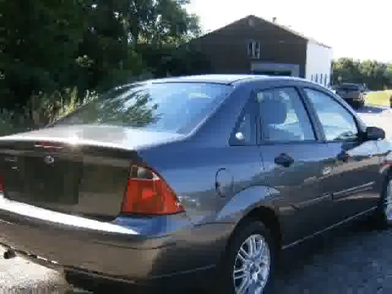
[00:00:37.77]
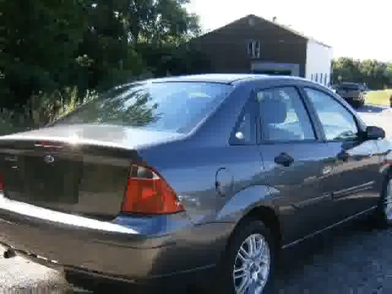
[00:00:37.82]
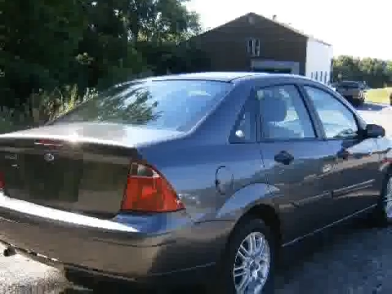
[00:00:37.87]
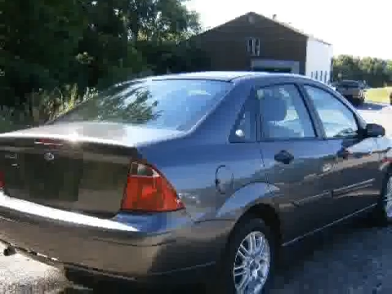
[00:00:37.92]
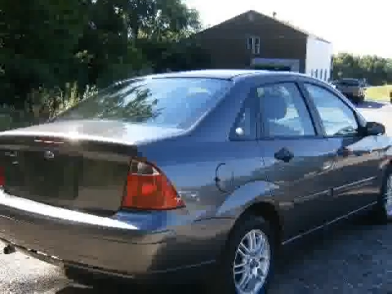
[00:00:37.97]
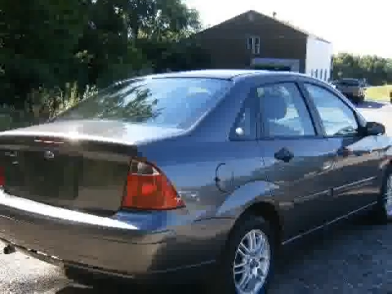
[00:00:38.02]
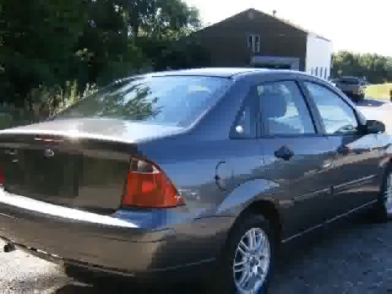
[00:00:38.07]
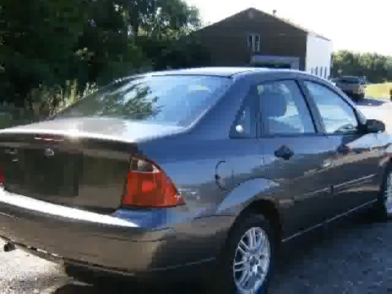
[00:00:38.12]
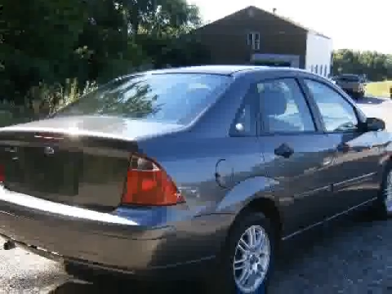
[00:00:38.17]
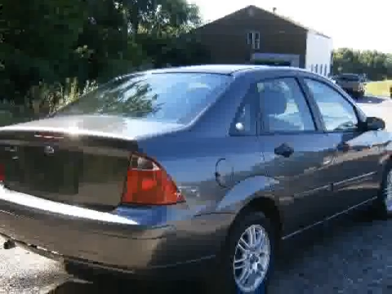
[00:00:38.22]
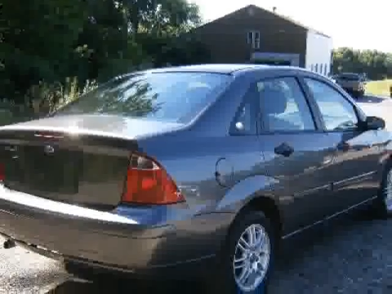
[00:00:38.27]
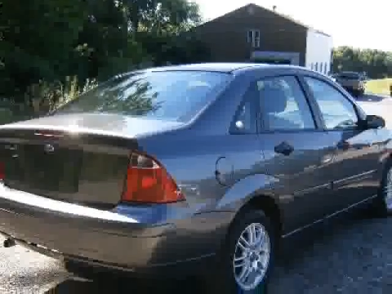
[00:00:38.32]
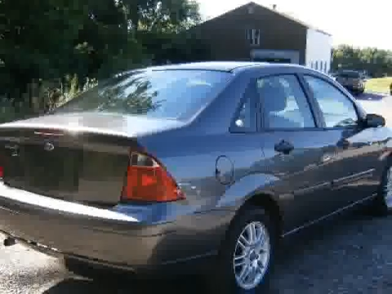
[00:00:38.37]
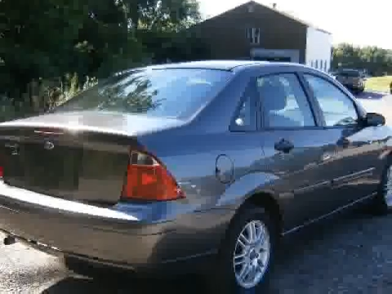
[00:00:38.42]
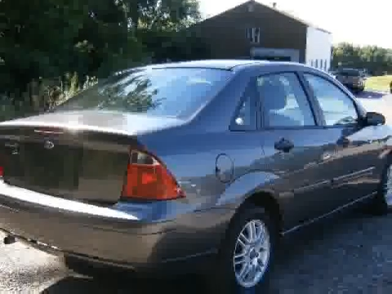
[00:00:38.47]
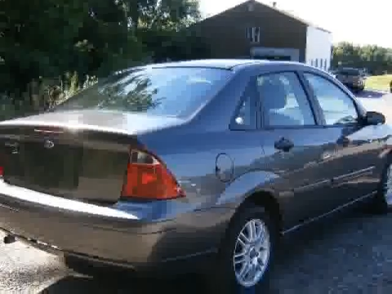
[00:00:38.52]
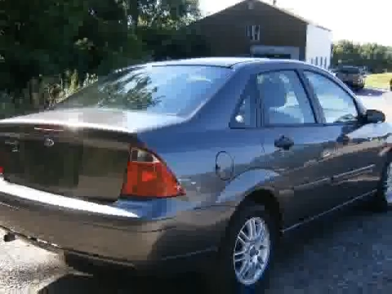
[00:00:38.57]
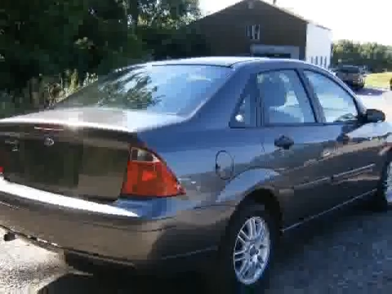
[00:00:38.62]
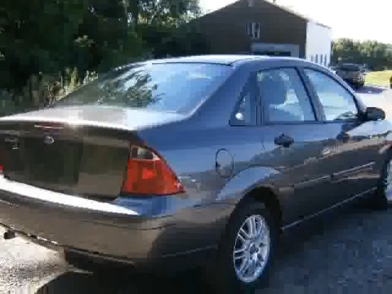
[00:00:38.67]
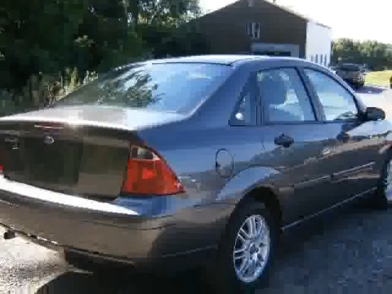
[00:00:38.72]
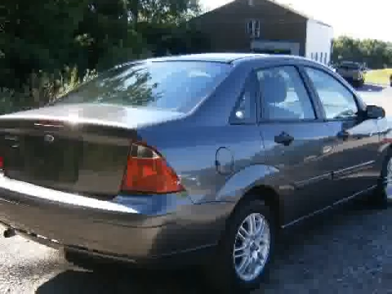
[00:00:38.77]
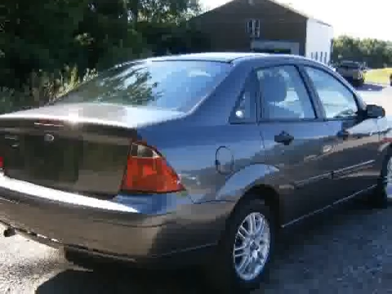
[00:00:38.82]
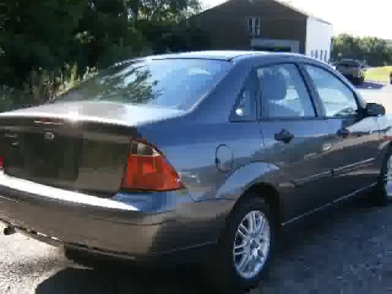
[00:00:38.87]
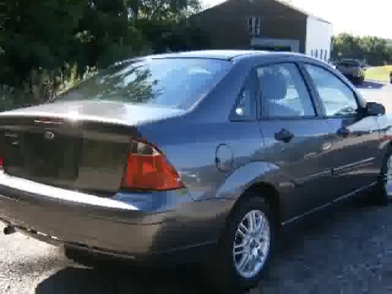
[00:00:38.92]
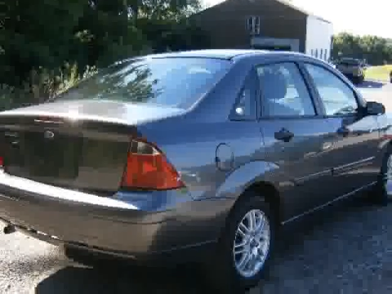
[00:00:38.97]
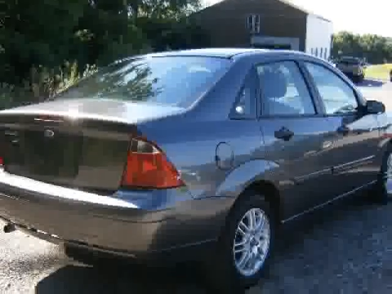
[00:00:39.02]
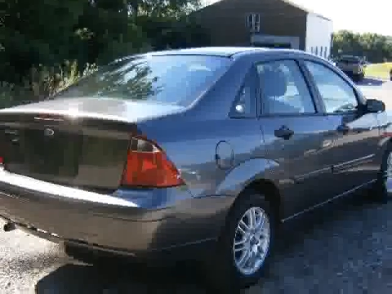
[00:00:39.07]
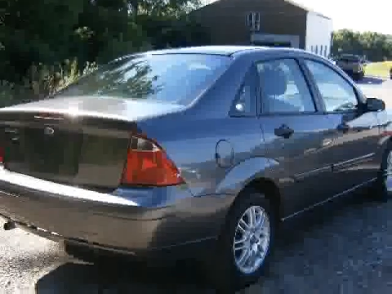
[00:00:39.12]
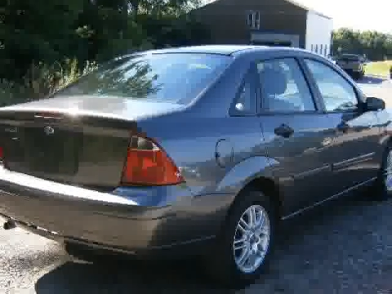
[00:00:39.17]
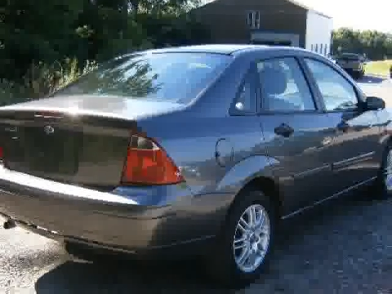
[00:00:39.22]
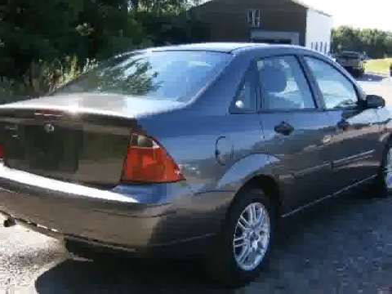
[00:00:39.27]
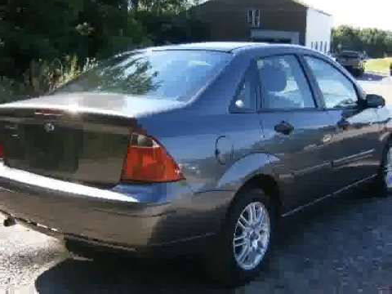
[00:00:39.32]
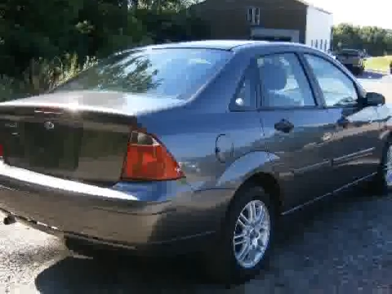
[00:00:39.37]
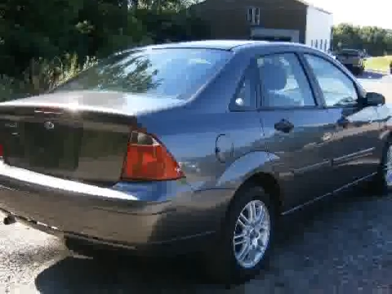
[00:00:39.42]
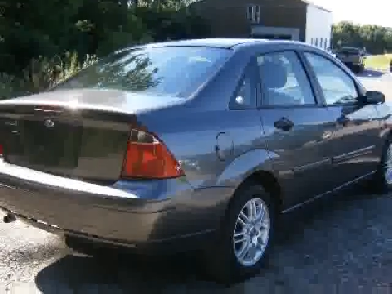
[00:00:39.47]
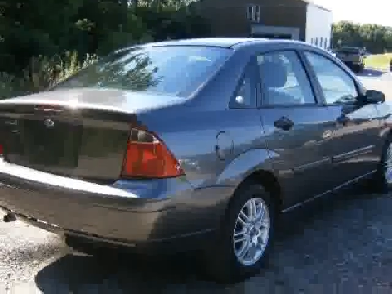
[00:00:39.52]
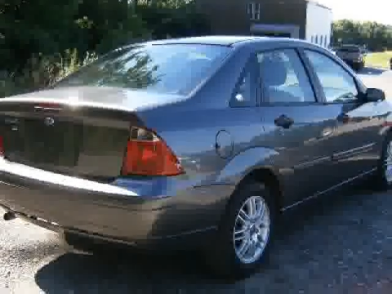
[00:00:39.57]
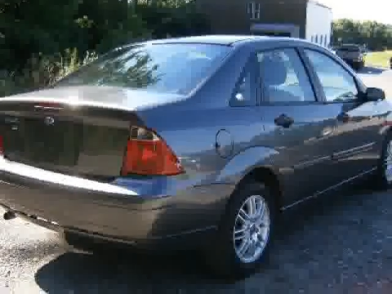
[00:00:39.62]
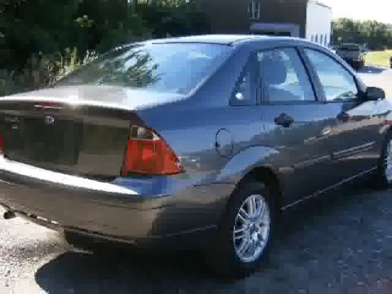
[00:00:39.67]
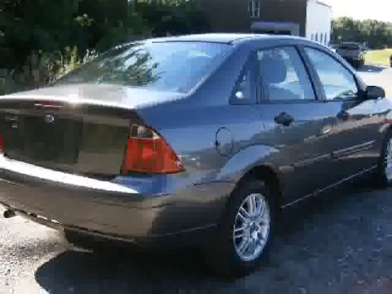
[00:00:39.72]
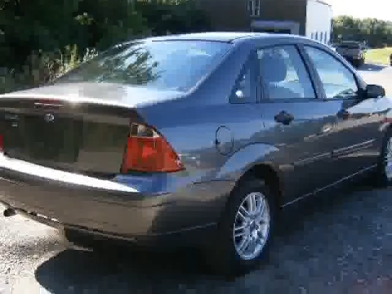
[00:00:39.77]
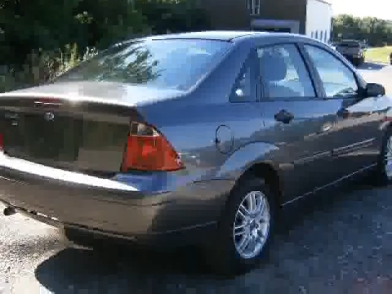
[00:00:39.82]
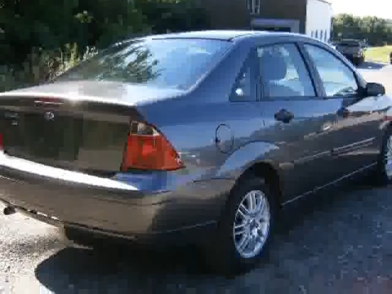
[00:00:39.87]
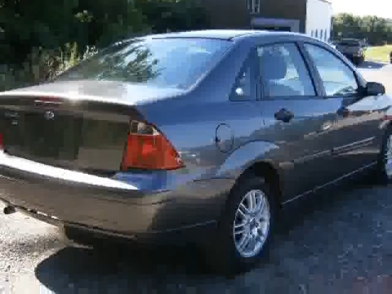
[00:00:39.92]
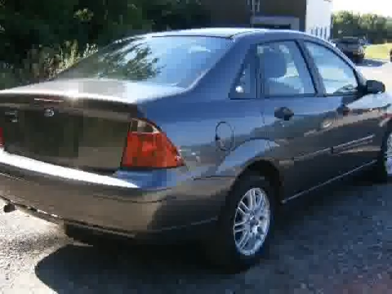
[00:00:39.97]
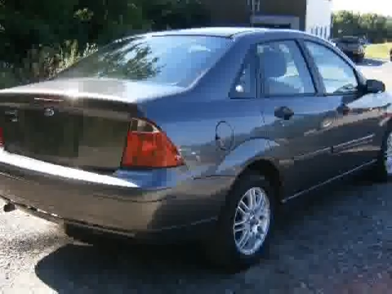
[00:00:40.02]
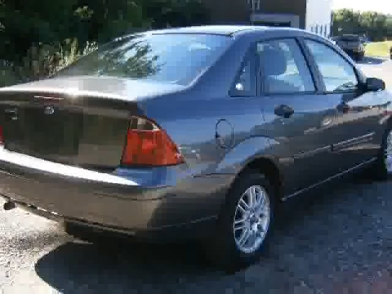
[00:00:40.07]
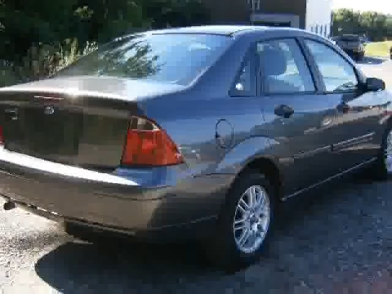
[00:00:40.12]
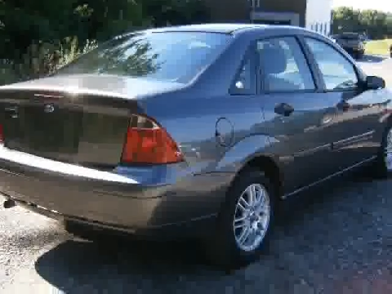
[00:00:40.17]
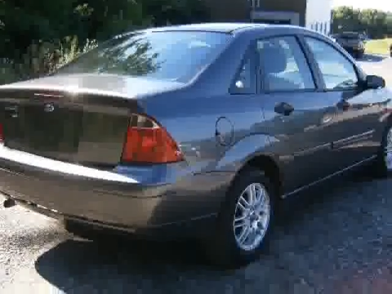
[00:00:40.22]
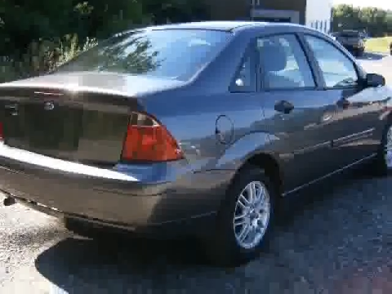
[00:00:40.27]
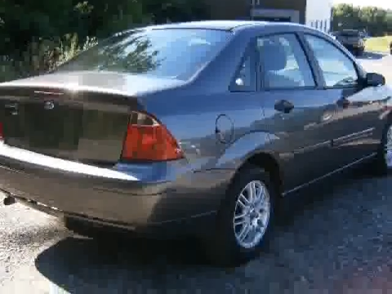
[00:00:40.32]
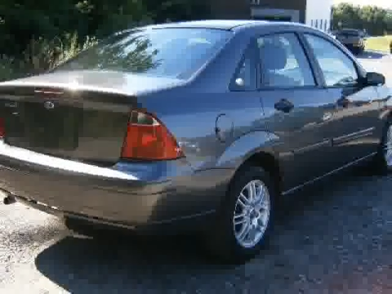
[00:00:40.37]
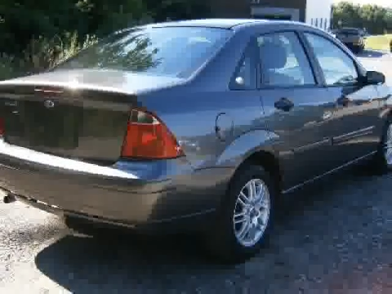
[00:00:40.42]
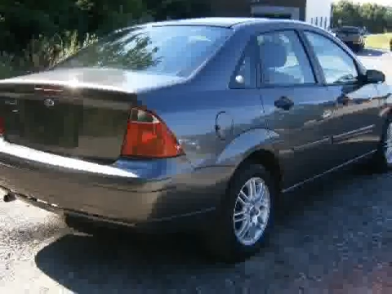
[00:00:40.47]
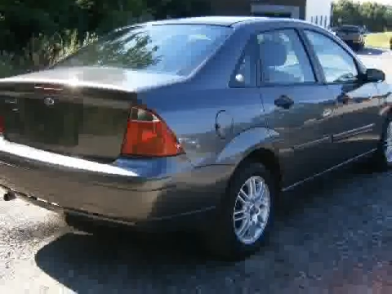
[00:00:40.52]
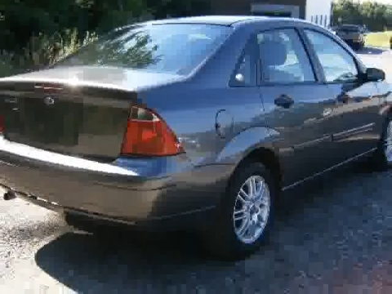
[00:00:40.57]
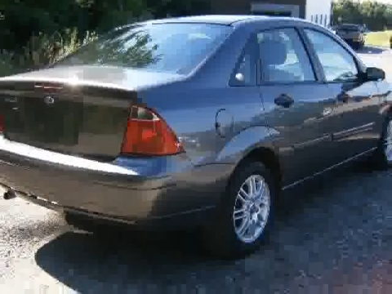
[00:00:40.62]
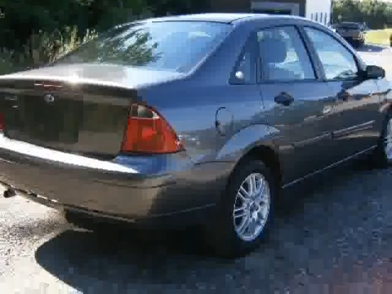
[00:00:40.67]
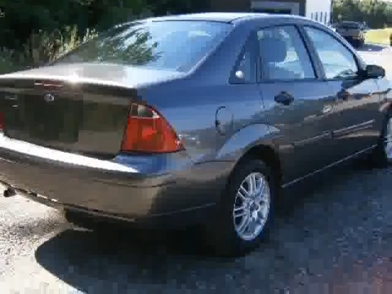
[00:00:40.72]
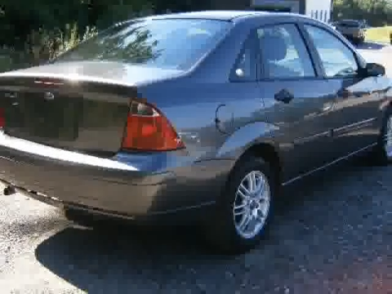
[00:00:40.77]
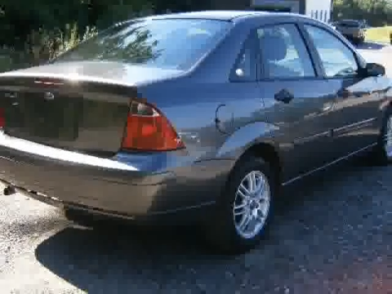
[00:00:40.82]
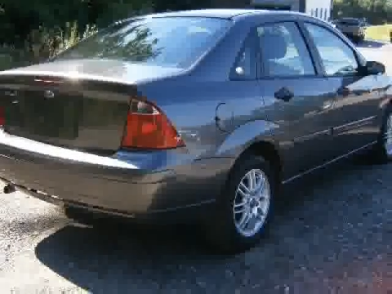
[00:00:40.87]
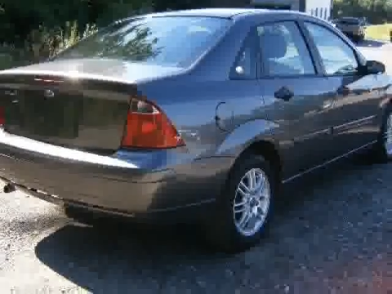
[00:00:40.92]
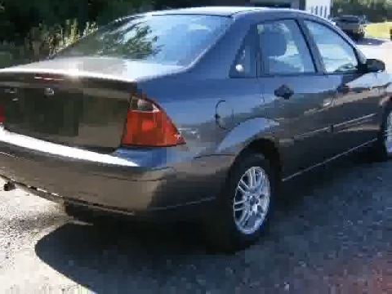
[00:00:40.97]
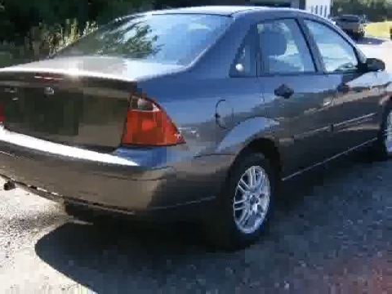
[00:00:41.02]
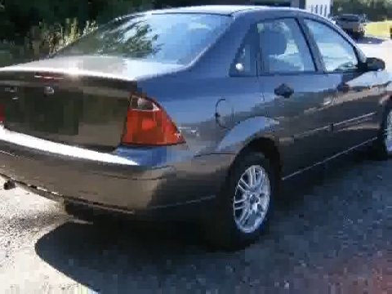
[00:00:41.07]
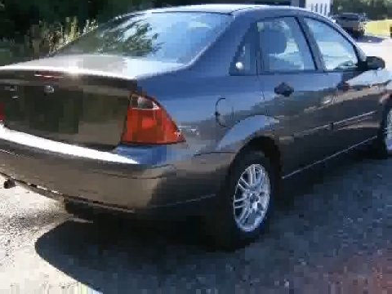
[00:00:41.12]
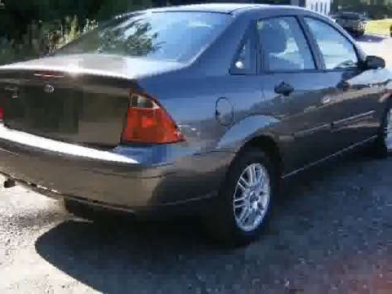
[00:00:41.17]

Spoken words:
(no speaker visible)